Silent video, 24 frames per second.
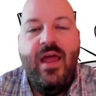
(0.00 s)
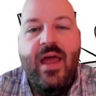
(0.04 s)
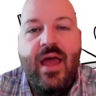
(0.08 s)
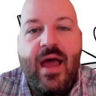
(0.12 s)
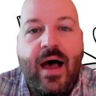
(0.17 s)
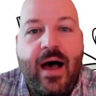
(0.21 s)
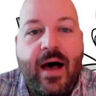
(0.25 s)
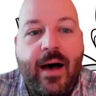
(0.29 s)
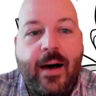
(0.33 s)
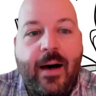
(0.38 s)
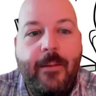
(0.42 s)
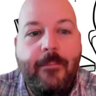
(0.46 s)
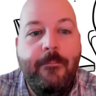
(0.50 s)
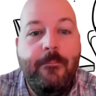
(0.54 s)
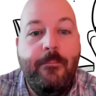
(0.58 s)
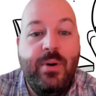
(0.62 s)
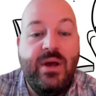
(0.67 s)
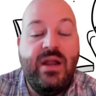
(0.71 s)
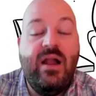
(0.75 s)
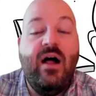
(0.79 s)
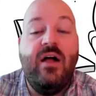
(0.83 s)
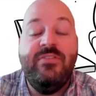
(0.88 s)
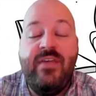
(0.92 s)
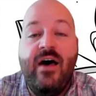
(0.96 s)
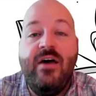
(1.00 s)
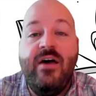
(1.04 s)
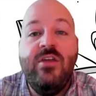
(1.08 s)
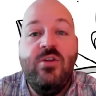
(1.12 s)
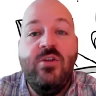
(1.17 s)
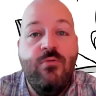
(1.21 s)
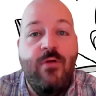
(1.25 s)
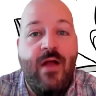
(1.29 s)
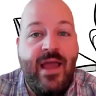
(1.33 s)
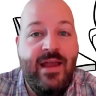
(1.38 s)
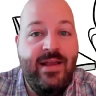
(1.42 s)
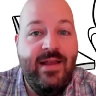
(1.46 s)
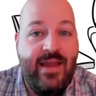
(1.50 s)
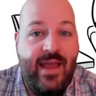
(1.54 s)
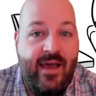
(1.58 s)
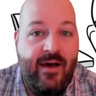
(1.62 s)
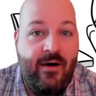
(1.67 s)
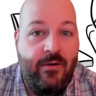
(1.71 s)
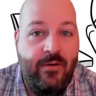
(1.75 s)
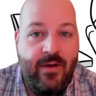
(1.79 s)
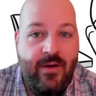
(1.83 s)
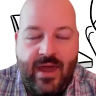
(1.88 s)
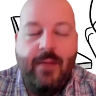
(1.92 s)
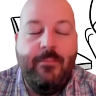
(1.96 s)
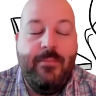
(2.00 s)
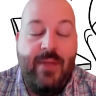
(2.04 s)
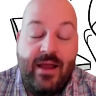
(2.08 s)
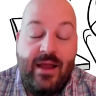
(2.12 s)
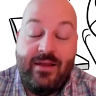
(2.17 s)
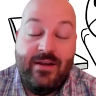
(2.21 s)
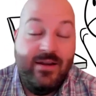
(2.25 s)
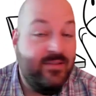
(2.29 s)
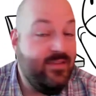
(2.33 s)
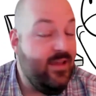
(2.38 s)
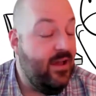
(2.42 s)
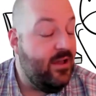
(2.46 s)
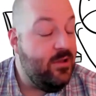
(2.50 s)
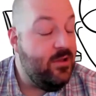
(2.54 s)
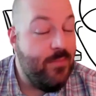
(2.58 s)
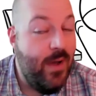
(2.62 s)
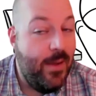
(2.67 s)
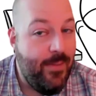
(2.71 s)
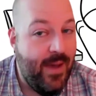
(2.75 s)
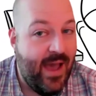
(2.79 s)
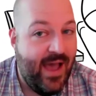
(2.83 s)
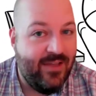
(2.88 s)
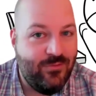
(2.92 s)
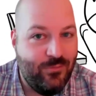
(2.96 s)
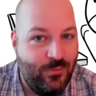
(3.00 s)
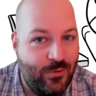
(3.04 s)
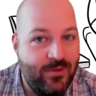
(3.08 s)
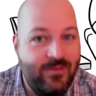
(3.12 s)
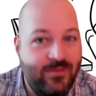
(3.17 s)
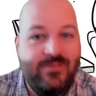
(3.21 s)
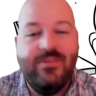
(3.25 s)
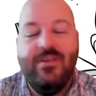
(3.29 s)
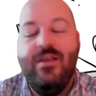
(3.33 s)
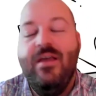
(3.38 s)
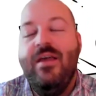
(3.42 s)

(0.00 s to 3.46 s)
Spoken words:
But I'll tell you right now, and I'm not going to tell you my passwords,